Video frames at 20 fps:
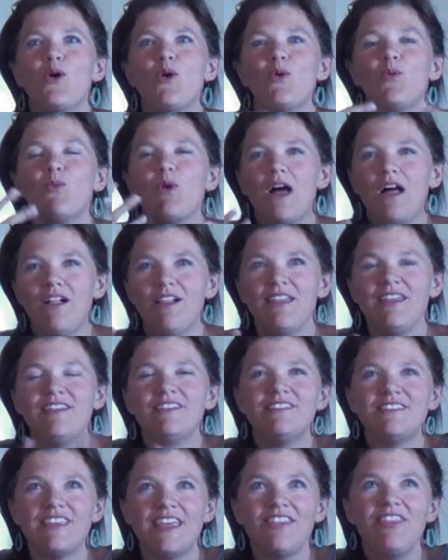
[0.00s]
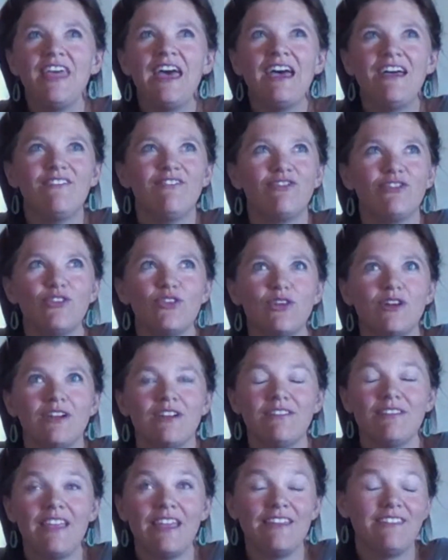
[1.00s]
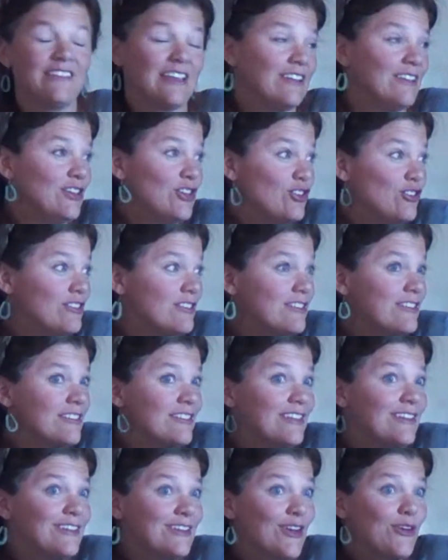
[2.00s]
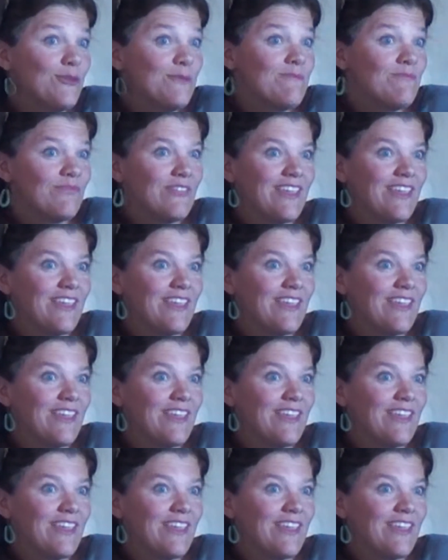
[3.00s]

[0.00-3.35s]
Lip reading: Well, he said that for like 10 years, you know?